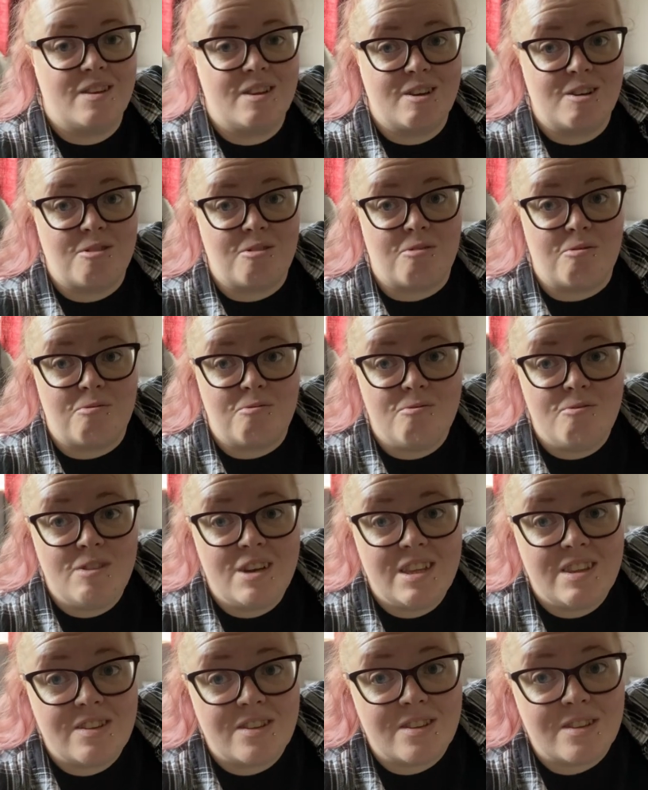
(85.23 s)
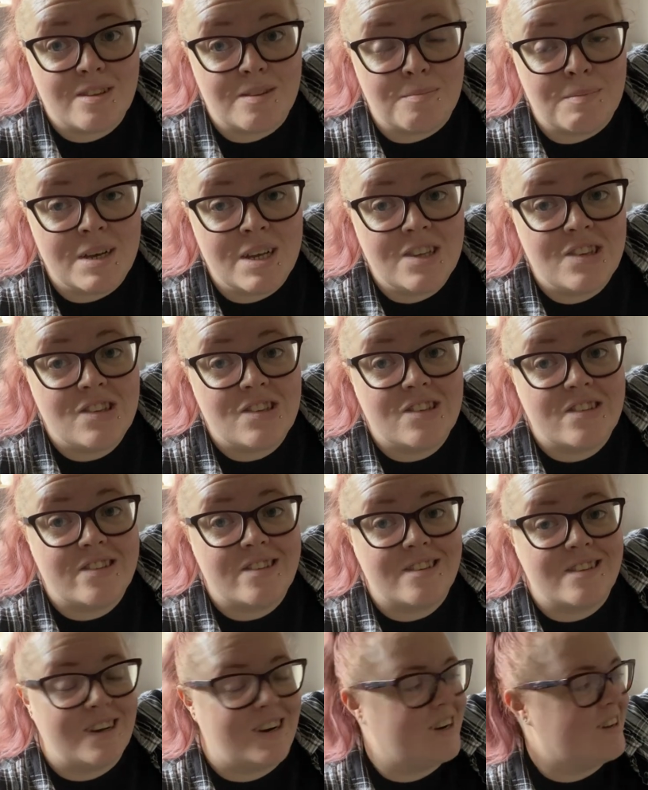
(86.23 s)

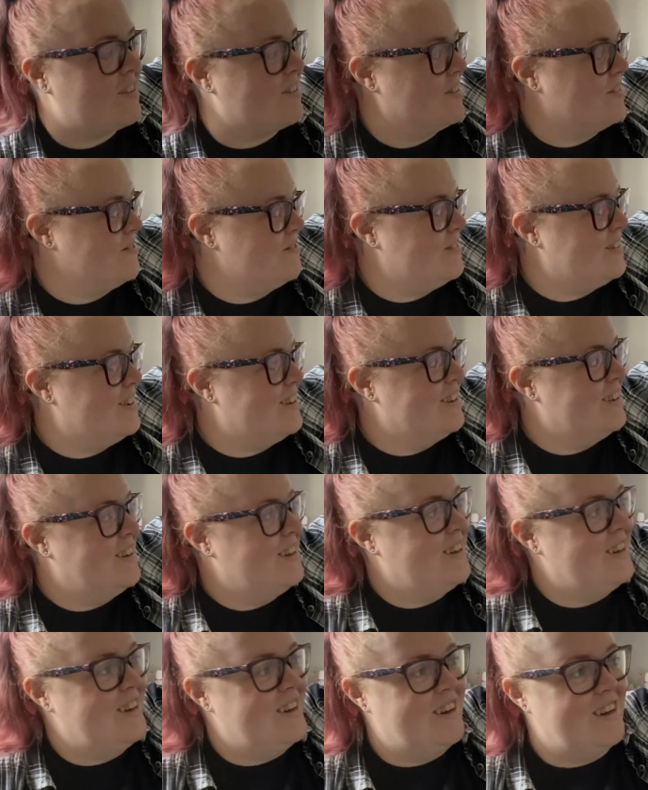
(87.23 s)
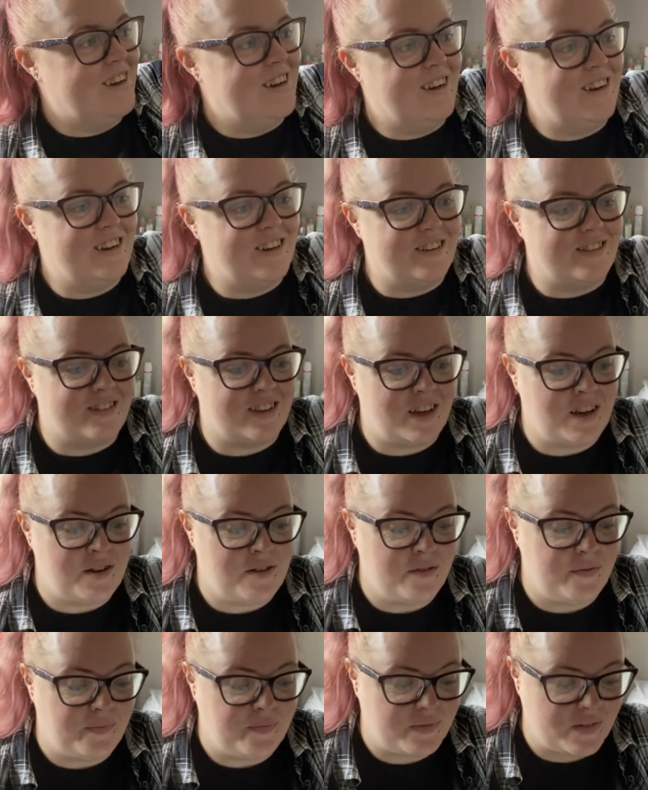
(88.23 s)
Christmas item.
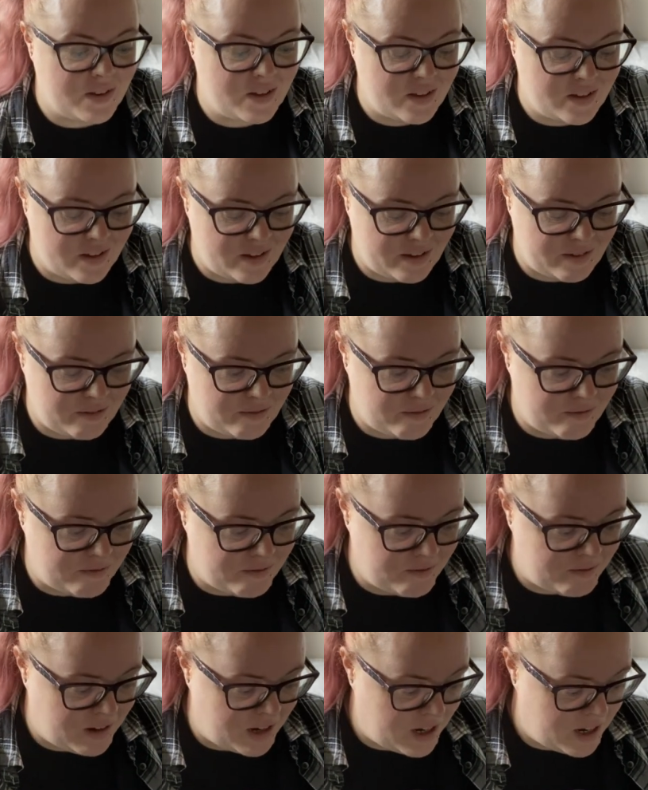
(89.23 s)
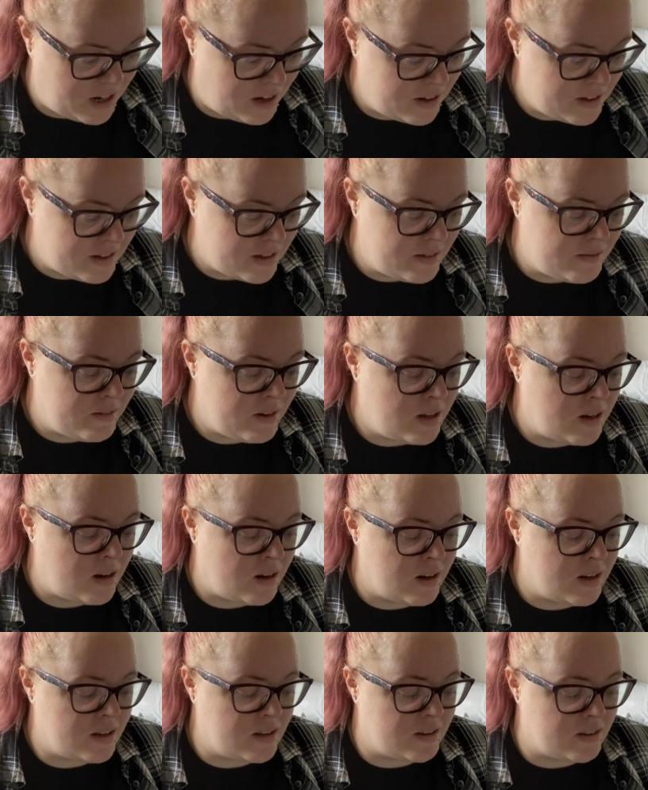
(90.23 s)
So I didn't
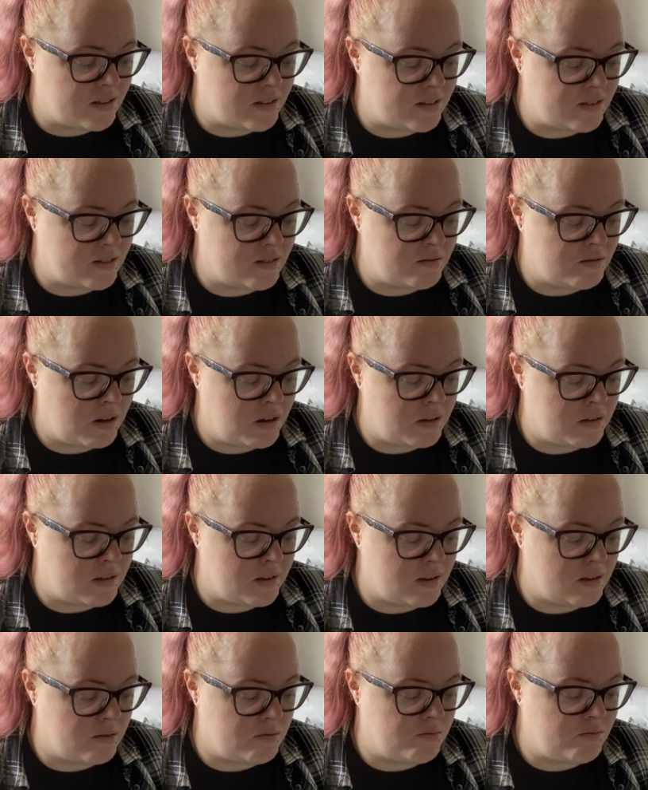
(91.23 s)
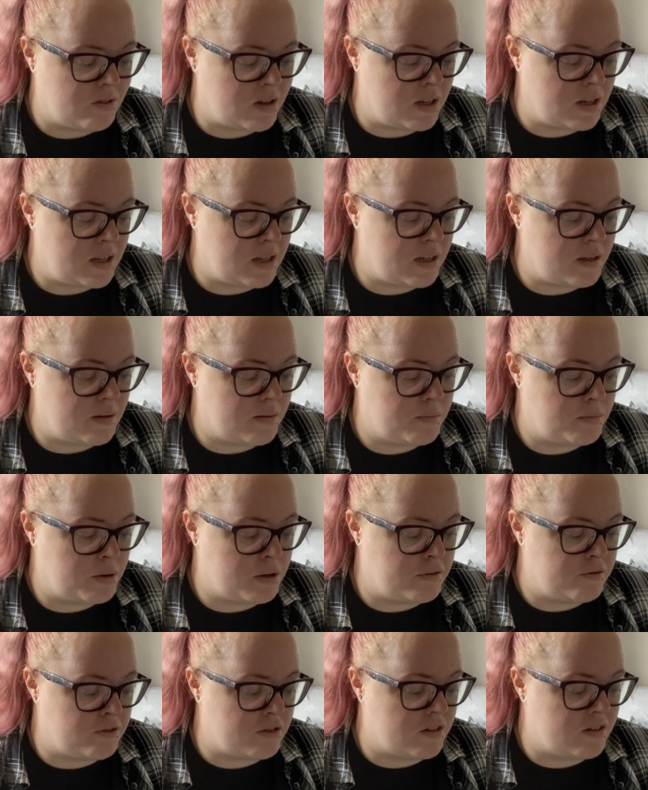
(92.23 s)
realise when we put
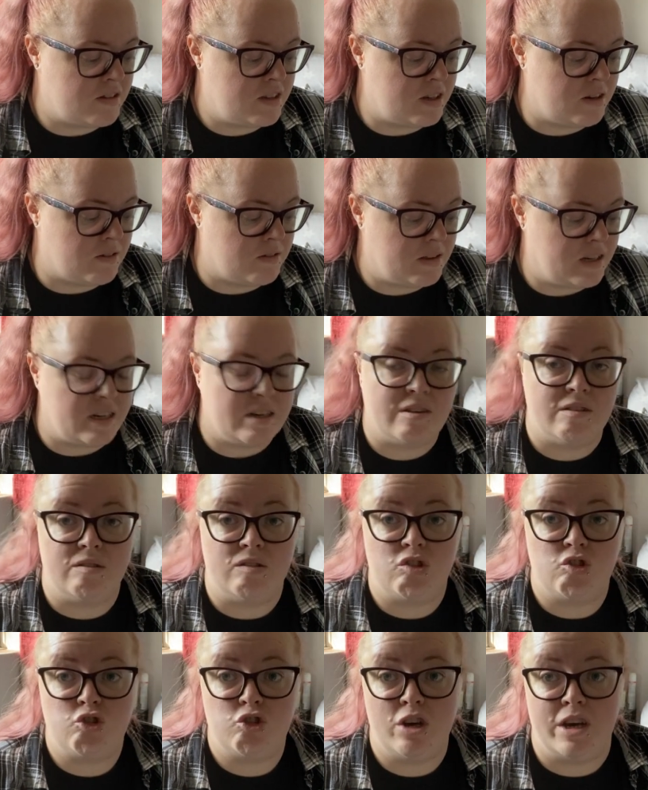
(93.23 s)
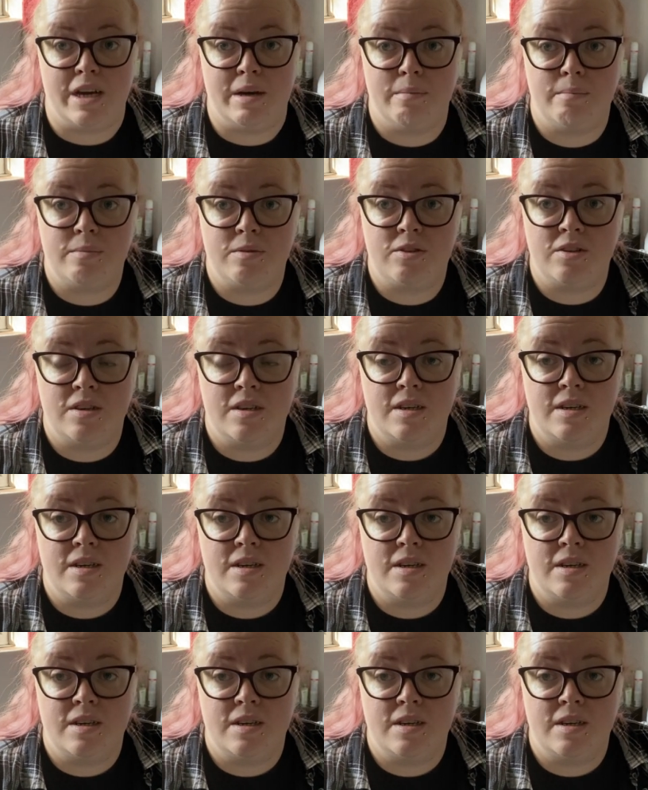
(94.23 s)
it through the till that it was chipped,